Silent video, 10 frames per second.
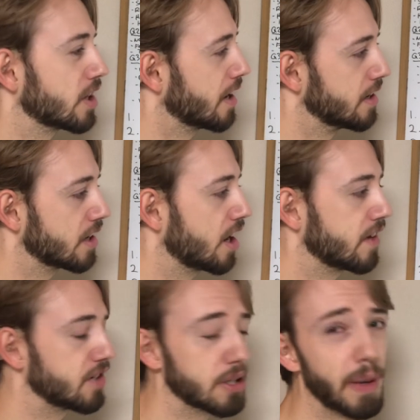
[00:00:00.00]
I kind
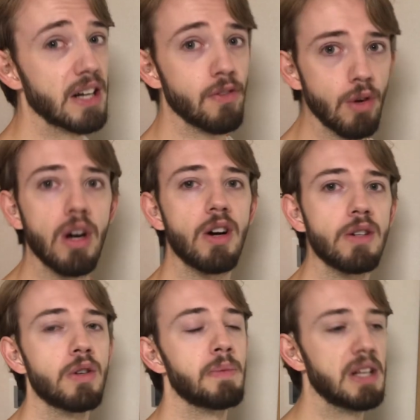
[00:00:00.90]
of expected
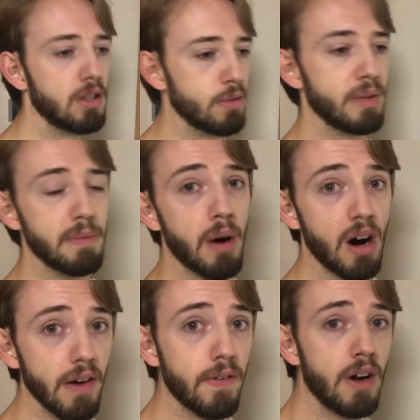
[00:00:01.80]
Ricciardo to be a little bit
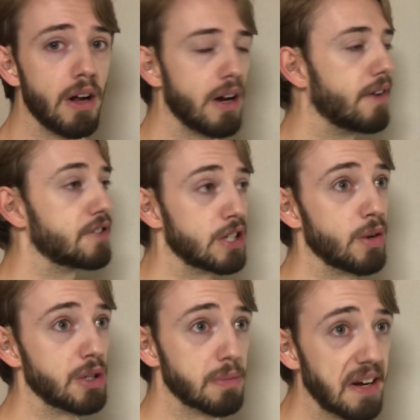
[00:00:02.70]
off of
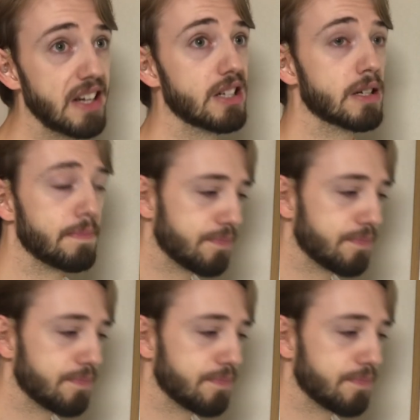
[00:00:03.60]
Tsunoda's pace,